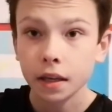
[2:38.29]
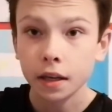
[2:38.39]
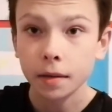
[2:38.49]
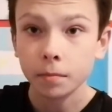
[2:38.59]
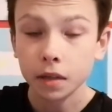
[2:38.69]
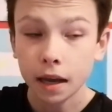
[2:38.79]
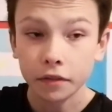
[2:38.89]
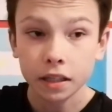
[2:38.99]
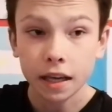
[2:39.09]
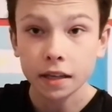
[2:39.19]

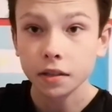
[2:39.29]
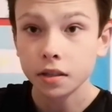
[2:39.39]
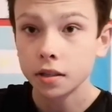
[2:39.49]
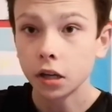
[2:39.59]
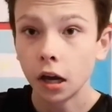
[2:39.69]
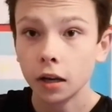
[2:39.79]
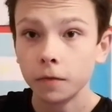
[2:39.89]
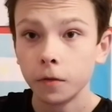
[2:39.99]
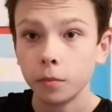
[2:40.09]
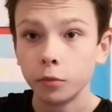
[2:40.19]
Harry Kane's style
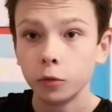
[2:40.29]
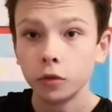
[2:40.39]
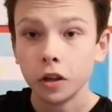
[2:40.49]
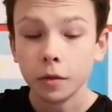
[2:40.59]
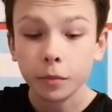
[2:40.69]
of football.